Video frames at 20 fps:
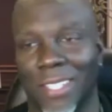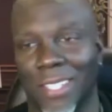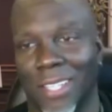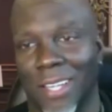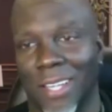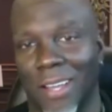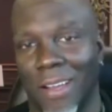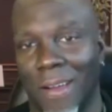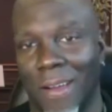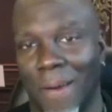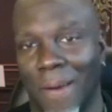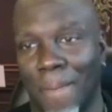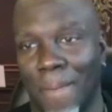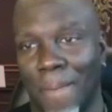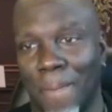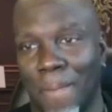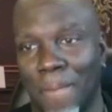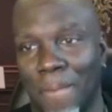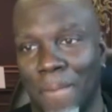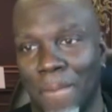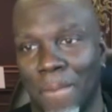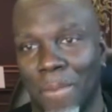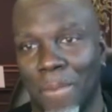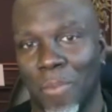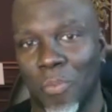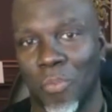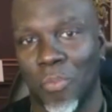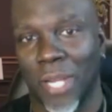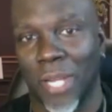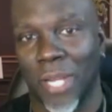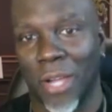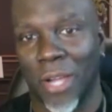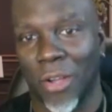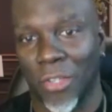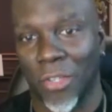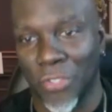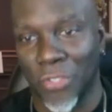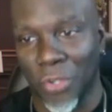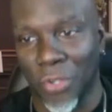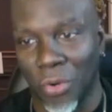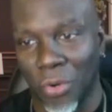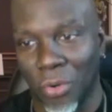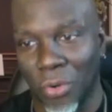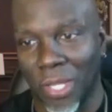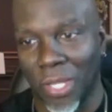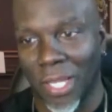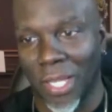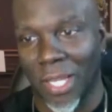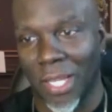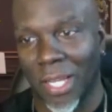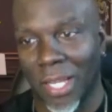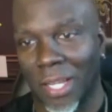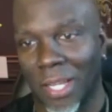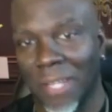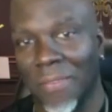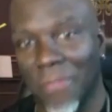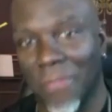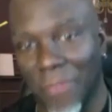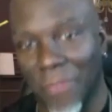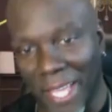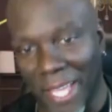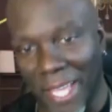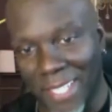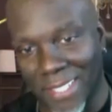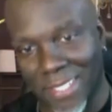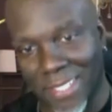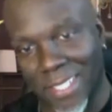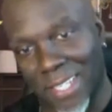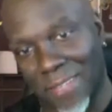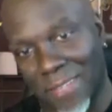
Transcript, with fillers: Um, but I also uh, invest in